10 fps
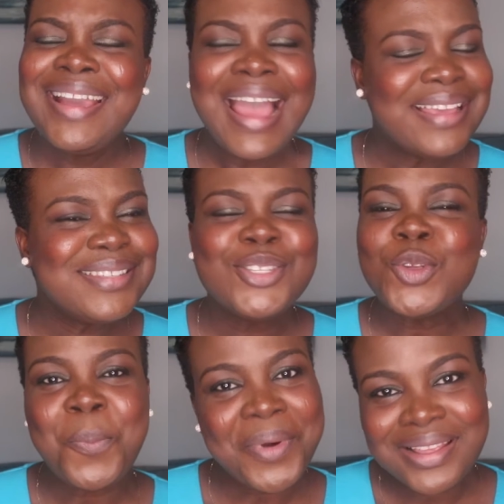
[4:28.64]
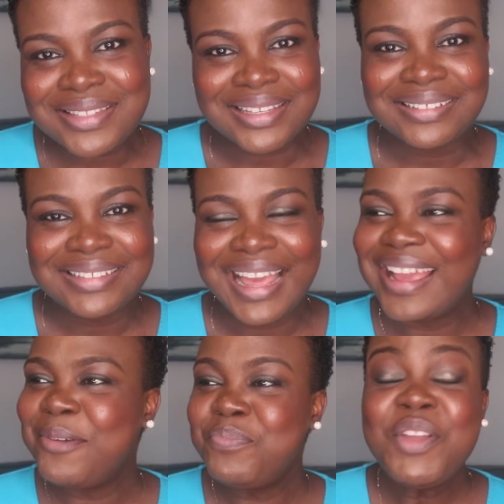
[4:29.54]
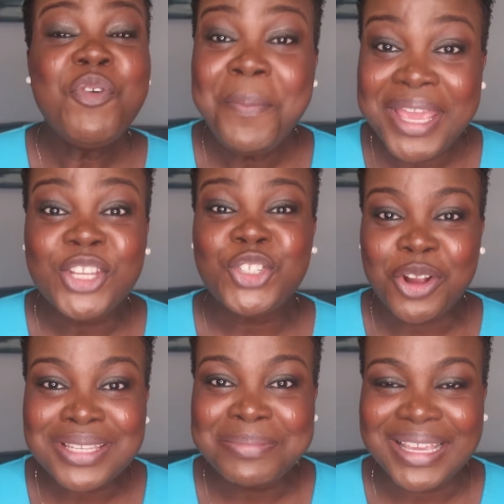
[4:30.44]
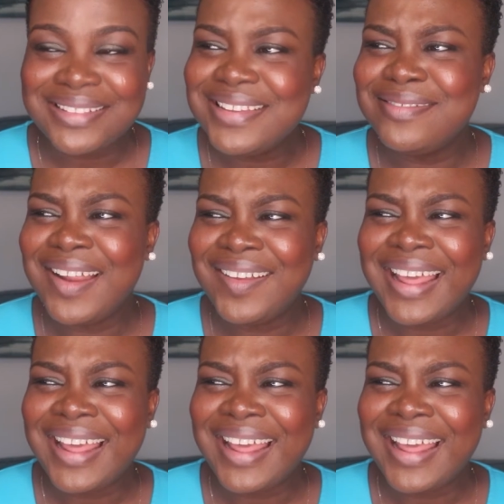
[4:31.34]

Guys, it's surprising. Like even me, it shocks me till now.